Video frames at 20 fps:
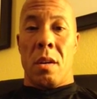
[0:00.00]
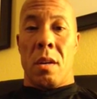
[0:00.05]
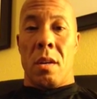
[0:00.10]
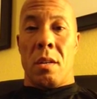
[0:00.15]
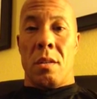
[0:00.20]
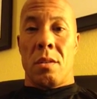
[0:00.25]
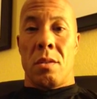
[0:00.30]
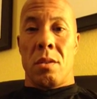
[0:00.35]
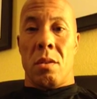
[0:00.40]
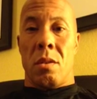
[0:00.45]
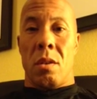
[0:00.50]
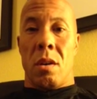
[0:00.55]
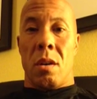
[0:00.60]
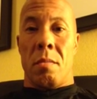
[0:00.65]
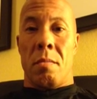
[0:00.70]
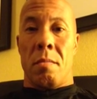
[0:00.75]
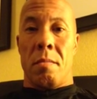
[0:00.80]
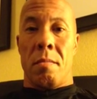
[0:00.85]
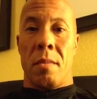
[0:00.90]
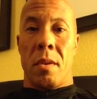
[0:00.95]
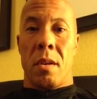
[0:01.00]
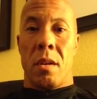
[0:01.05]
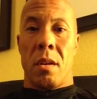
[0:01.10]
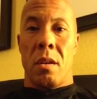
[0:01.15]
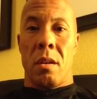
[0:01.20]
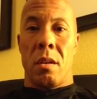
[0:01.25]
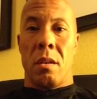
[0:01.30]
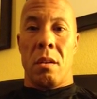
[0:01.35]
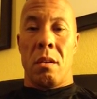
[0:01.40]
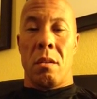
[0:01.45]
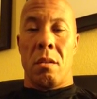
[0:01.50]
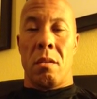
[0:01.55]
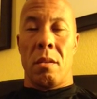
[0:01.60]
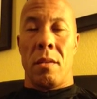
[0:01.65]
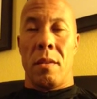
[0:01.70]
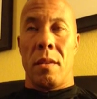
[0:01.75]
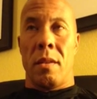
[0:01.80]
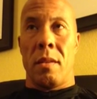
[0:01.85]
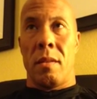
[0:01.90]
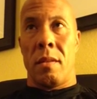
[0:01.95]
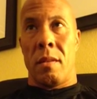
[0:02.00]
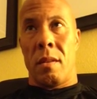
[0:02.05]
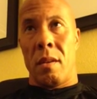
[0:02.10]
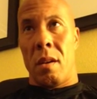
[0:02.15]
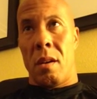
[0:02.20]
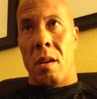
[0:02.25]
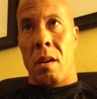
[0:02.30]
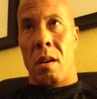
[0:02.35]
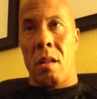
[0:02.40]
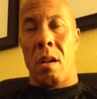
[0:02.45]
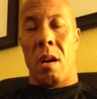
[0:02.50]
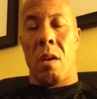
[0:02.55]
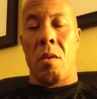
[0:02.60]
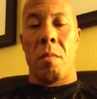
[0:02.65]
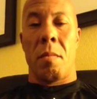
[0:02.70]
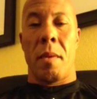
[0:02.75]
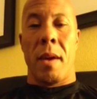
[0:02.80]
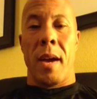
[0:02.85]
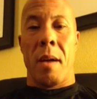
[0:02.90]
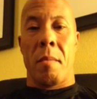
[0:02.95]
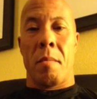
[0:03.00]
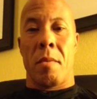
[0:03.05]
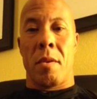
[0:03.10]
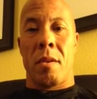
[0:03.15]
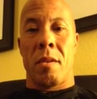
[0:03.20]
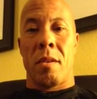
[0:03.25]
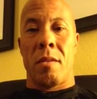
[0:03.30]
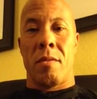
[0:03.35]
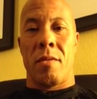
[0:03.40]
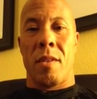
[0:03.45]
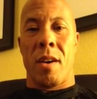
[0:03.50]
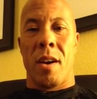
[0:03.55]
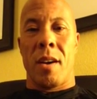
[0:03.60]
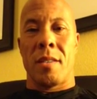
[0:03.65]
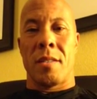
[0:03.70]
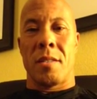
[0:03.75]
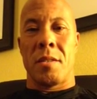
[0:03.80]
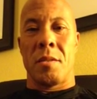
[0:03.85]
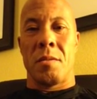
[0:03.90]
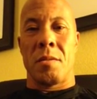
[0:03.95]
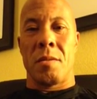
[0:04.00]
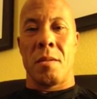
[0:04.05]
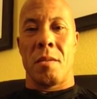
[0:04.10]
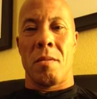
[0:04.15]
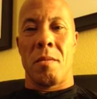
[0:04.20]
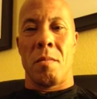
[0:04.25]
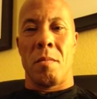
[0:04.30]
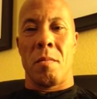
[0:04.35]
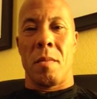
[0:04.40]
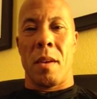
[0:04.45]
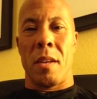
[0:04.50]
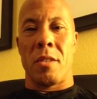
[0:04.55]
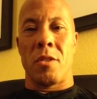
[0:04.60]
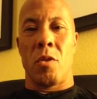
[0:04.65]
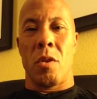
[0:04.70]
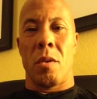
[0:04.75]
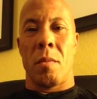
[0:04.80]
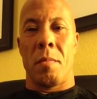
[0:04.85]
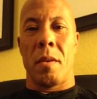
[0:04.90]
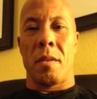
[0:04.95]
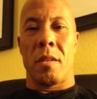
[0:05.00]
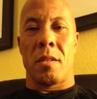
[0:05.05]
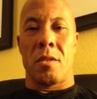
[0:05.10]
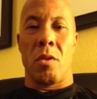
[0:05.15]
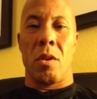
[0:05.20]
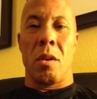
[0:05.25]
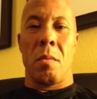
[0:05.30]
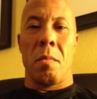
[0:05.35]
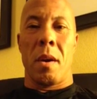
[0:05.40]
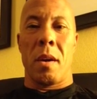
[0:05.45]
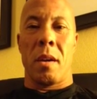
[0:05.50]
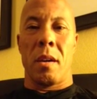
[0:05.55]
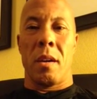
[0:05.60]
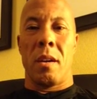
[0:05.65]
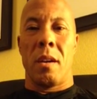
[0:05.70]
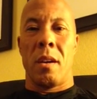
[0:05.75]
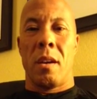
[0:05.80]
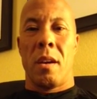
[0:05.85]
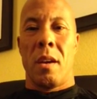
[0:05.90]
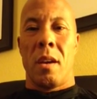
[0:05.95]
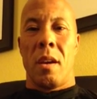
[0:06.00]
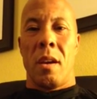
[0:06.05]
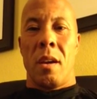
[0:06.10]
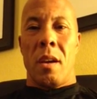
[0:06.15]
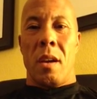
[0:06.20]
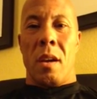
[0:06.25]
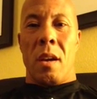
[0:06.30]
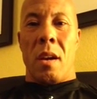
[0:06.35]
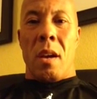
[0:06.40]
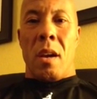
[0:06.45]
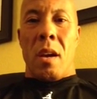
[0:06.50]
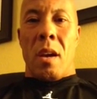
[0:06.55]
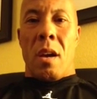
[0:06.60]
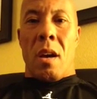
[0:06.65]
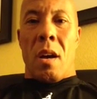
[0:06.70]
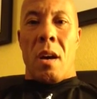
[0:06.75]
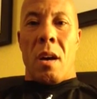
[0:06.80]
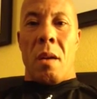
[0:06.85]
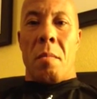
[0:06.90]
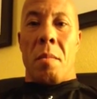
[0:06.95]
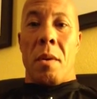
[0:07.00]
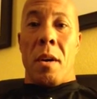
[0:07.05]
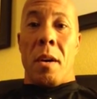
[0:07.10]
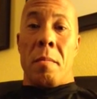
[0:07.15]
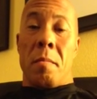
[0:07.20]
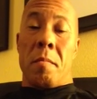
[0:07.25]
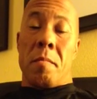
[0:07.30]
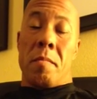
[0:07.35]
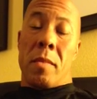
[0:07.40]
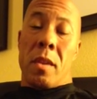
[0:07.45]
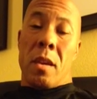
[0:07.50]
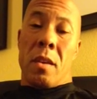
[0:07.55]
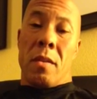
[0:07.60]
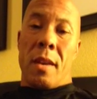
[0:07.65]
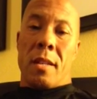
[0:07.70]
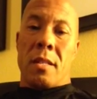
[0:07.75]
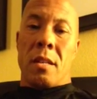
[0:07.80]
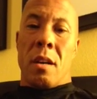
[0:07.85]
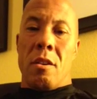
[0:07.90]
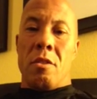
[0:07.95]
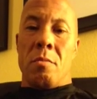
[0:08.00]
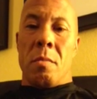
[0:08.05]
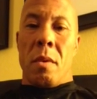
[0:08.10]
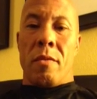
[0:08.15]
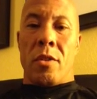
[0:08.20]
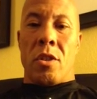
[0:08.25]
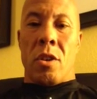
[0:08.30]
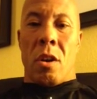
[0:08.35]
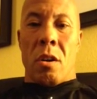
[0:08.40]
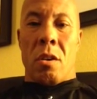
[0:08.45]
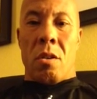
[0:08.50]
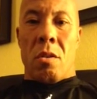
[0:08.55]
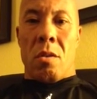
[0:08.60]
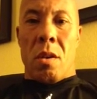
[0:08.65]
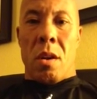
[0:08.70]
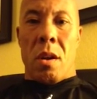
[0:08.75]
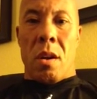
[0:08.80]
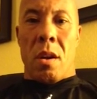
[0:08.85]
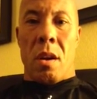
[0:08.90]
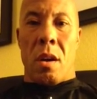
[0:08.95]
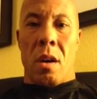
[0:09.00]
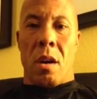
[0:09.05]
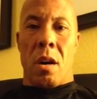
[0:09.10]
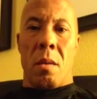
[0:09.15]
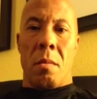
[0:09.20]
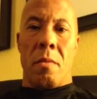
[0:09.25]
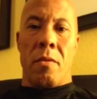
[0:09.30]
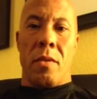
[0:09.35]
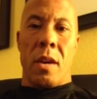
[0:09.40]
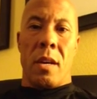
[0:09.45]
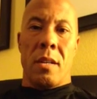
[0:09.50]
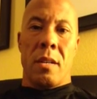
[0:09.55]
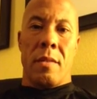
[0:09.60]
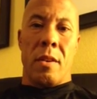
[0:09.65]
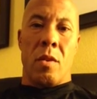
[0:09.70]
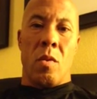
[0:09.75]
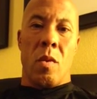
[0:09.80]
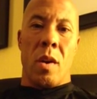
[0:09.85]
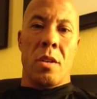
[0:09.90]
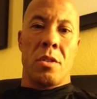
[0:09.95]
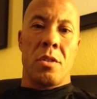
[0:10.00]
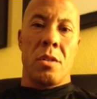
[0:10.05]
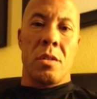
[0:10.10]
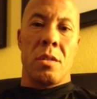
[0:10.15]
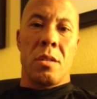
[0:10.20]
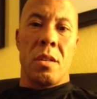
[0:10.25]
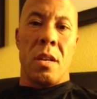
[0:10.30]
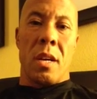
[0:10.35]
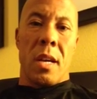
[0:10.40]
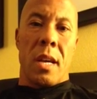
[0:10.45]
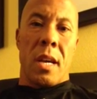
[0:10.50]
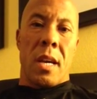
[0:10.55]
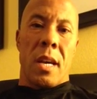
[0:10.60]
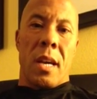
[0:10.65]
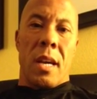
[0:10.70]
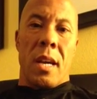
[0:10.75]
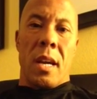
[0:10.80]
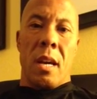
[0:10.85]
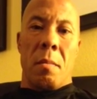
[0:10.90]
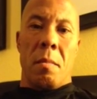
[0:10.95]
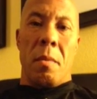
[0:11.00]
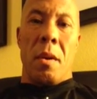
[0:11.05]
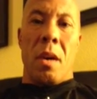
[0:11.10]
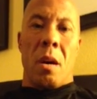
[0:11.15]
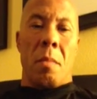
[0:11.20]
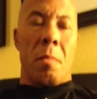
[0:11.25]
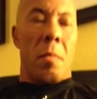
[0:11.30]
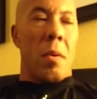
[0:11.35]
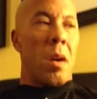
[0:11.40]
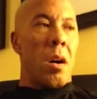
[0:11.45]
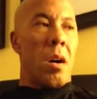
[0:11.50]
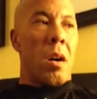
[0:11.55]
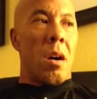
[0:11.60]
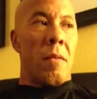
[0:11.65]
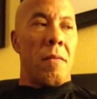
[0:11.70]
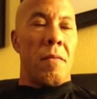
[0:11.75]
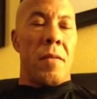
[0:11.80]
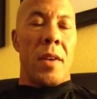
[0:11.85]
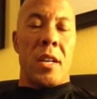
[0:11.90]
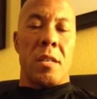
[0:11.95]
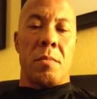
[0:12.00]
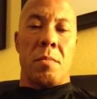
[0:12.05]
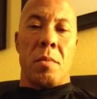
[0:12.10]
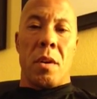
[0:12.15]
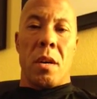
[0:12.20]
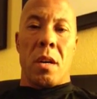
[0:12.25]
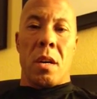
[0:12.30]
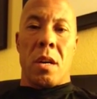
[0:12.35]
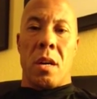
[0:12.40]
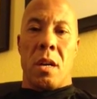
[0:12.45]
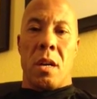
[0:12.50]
So, and along with my hamburger and fries too. So I put the sodium back in. But that's how I use my Vitargo. If you guys have any questions, hit me up on Facebook.